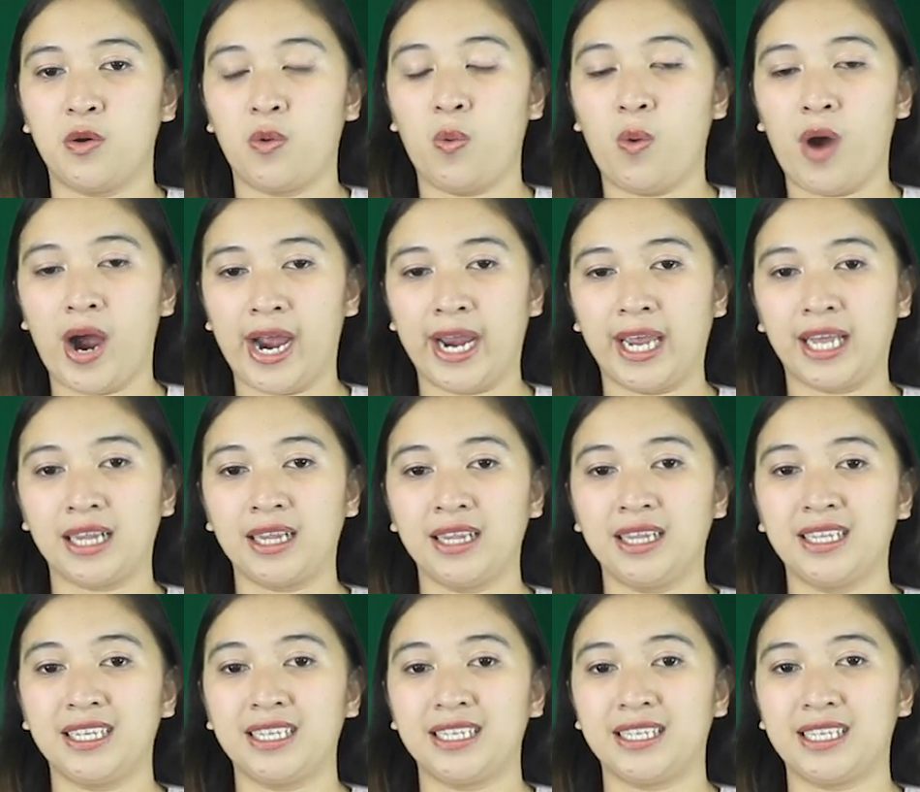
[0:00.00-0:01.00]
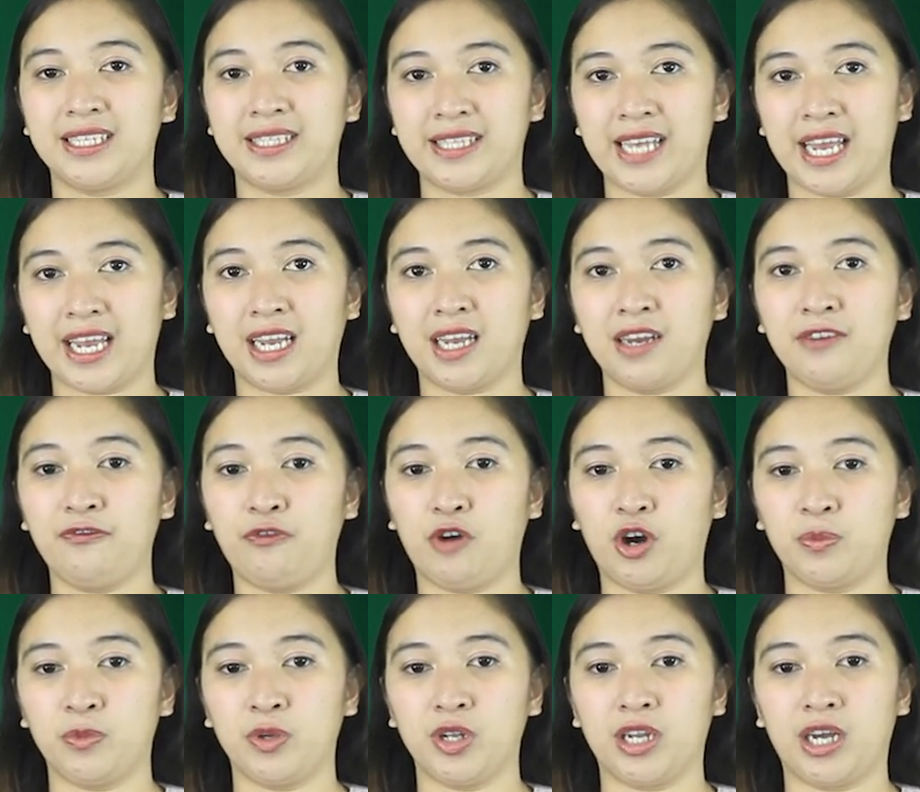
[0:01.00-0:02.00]
while the second
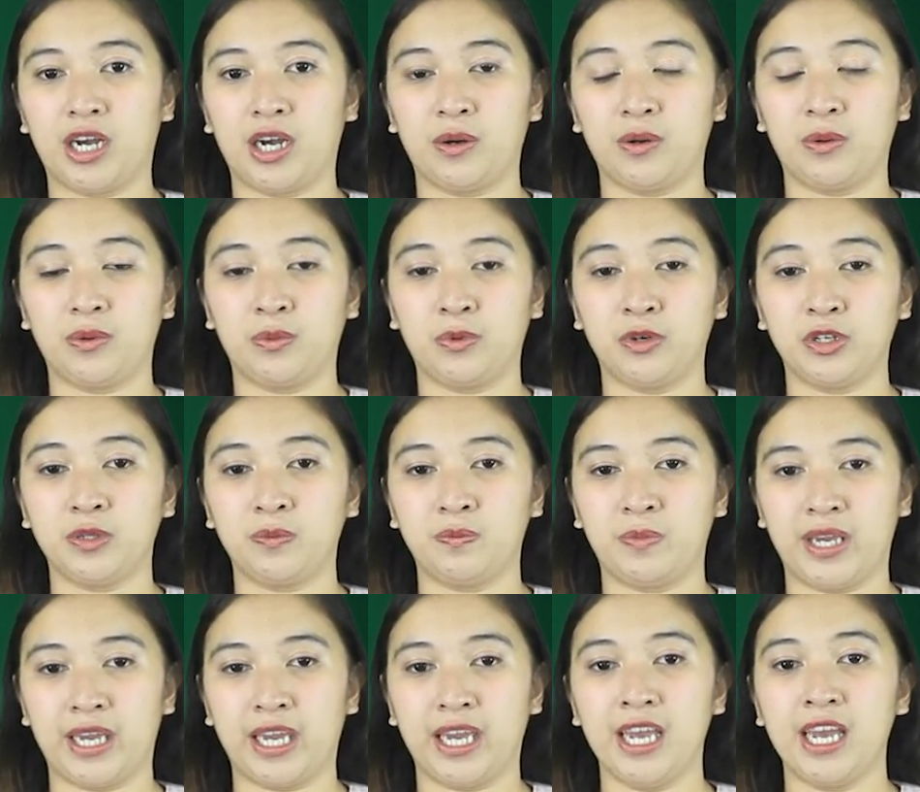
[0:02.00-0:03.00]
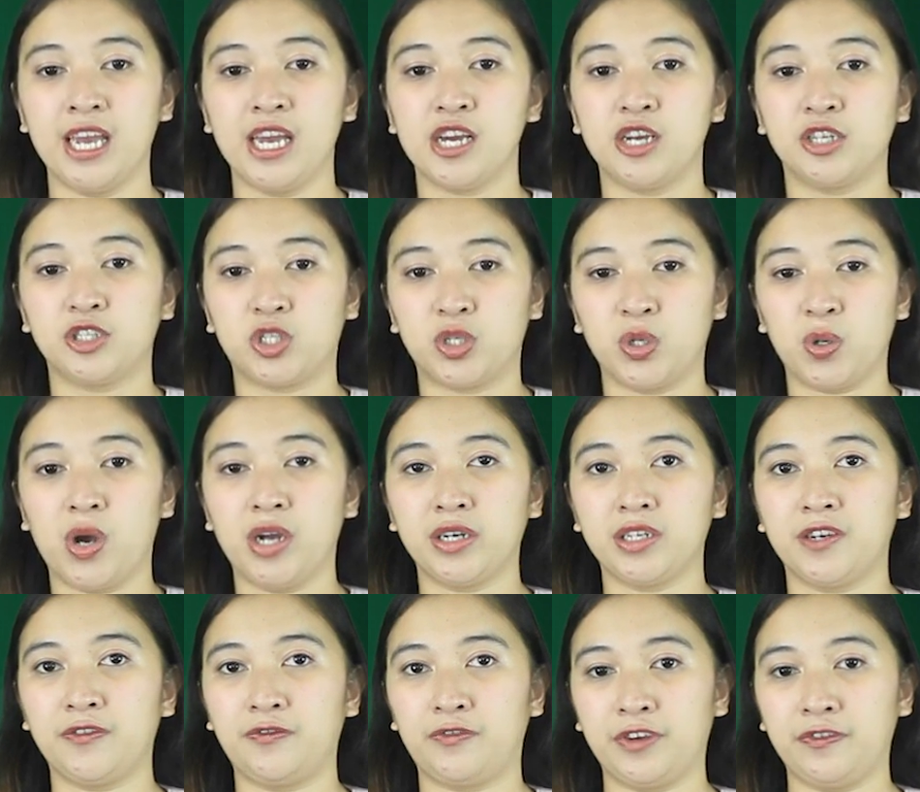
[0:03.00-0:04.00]
formula would be
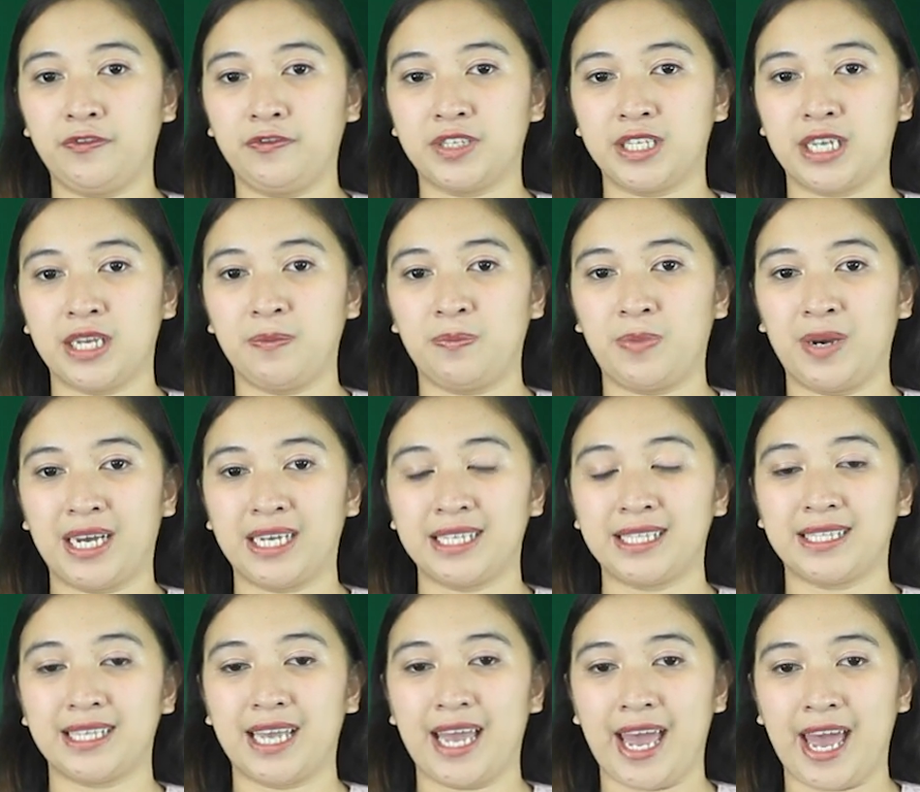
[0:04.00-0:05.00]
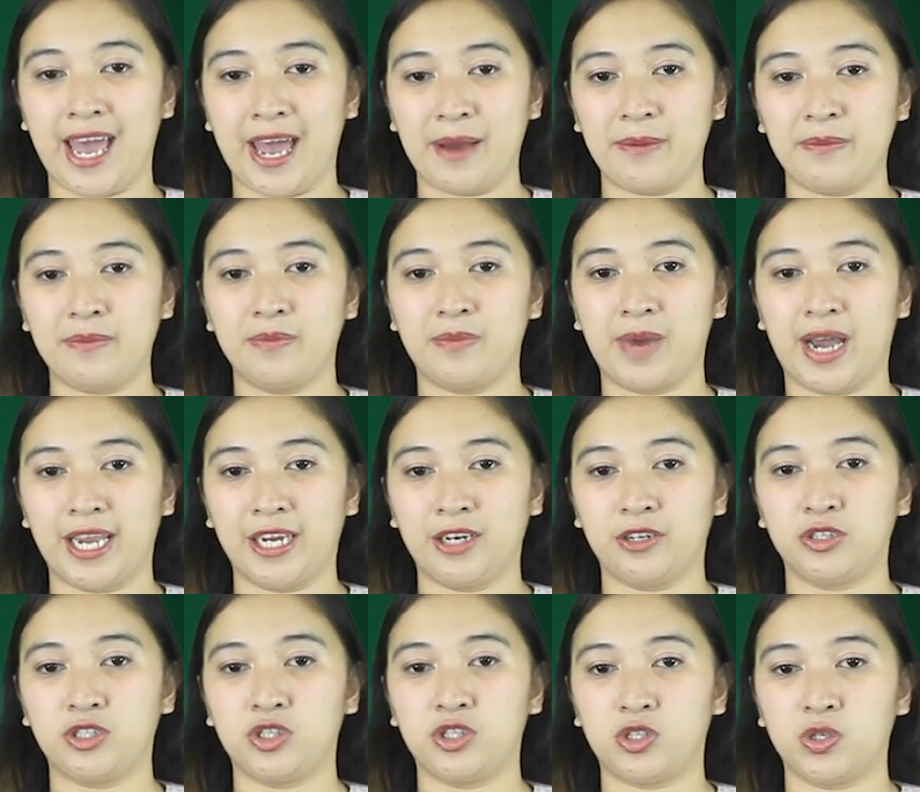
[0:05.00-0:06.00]
250 plus m
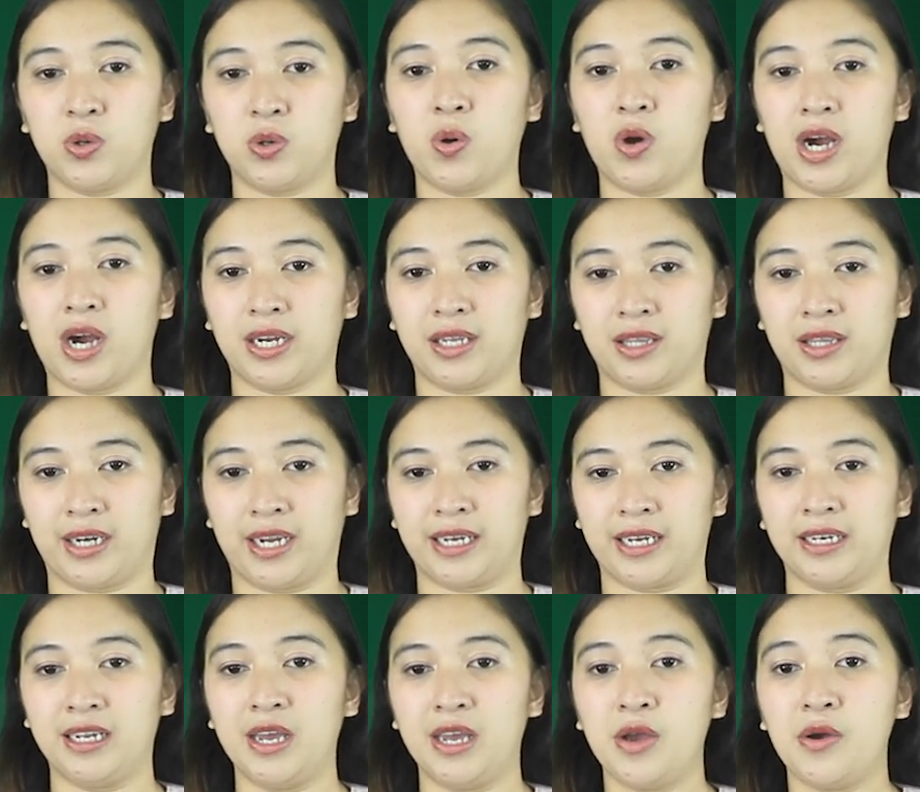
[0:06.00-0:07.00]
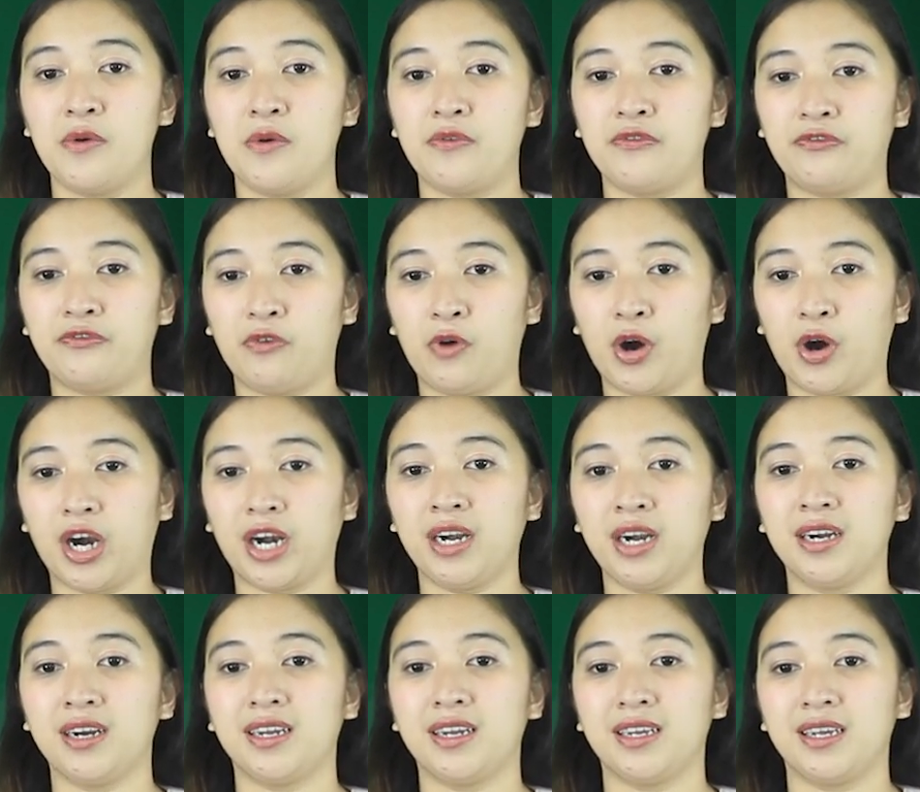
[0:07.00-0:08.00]
minus 200 for
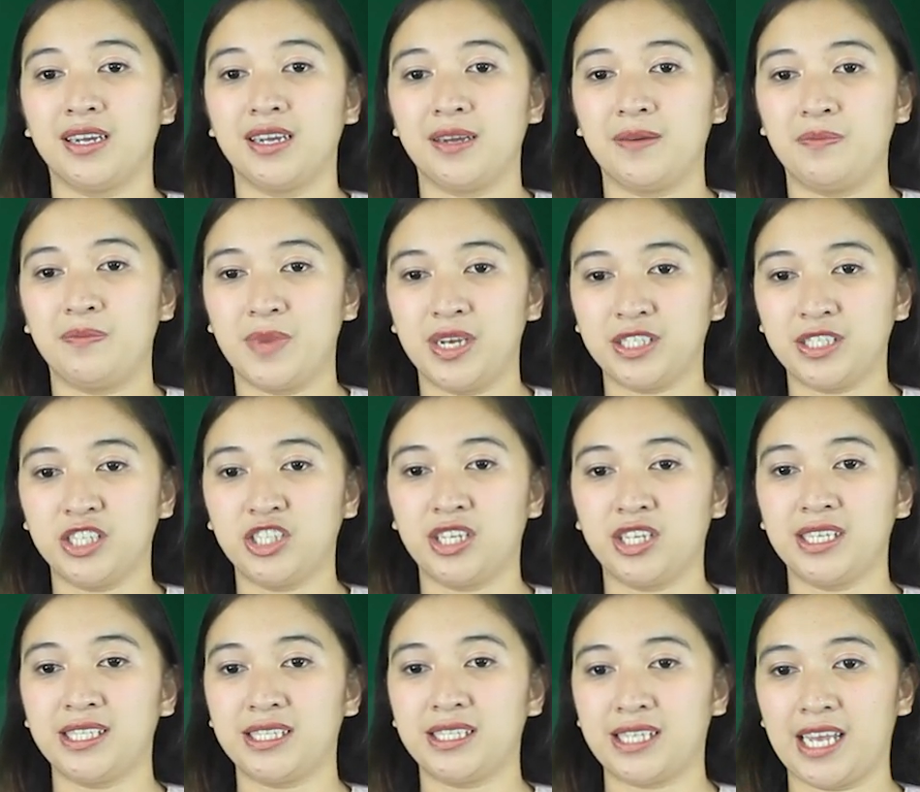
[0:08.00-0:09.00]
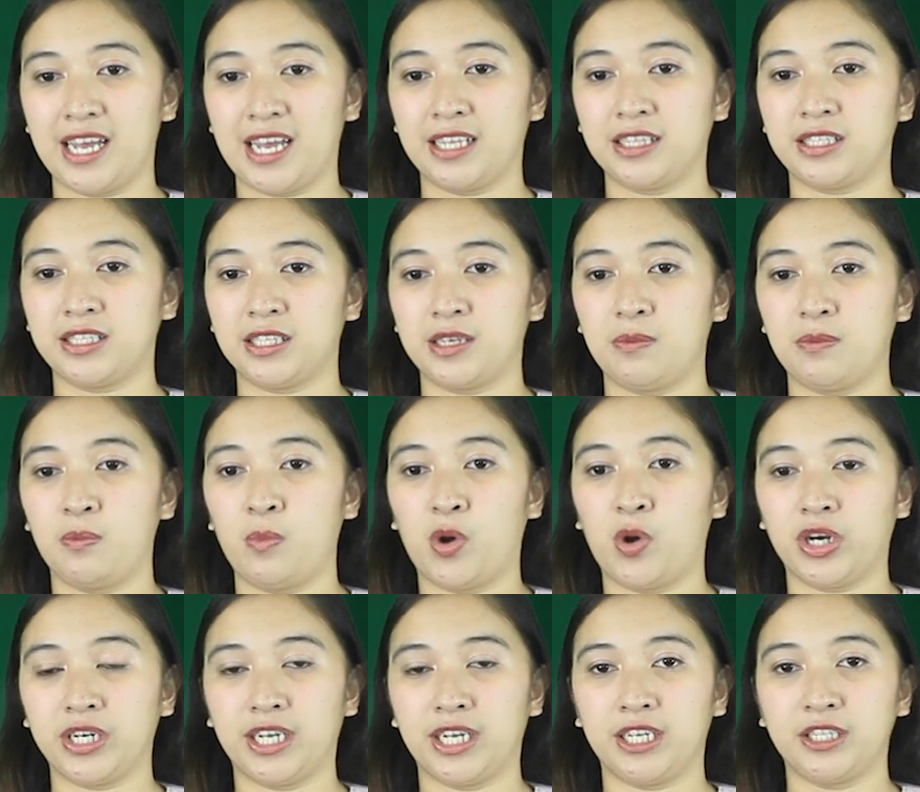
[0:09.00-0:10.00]
messages sent
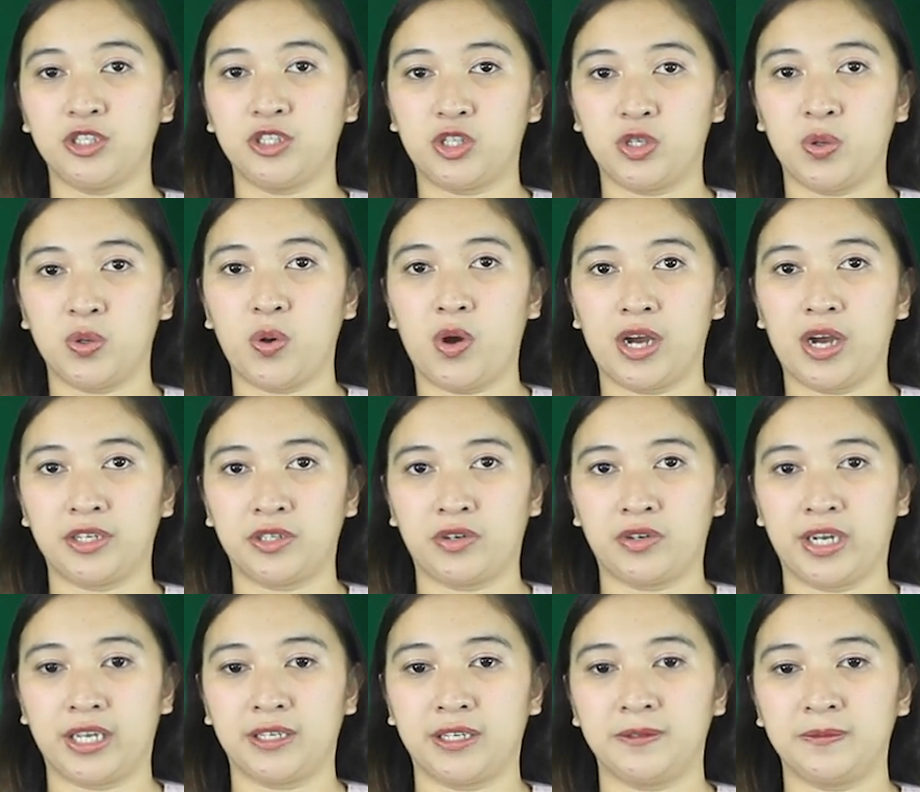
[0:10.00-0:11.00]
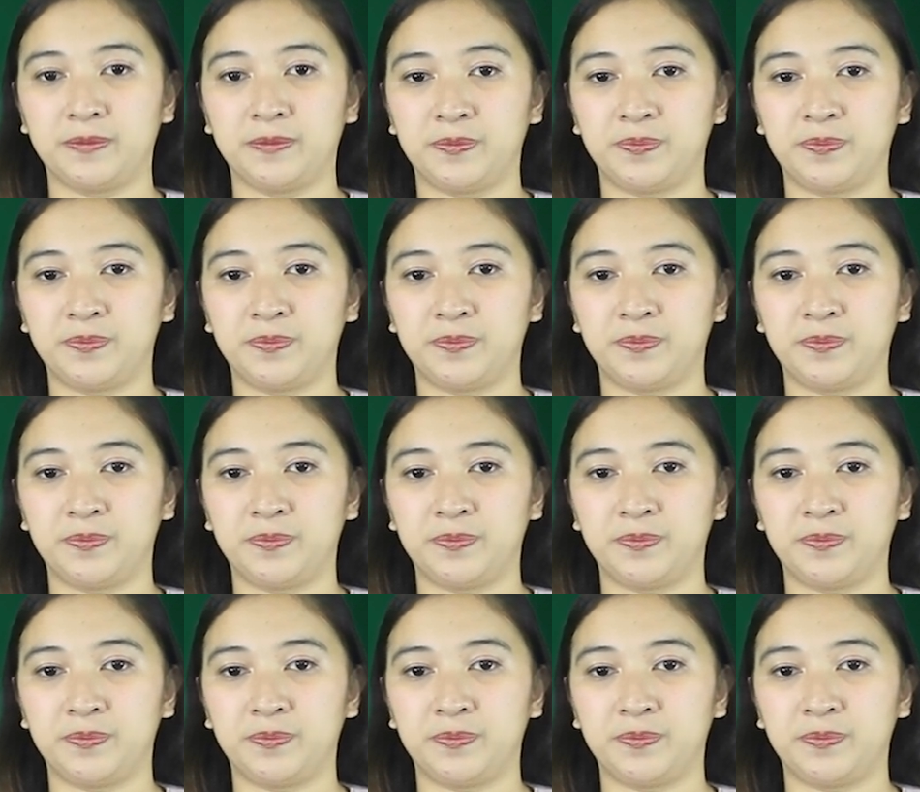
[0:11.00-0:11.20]
more than 200.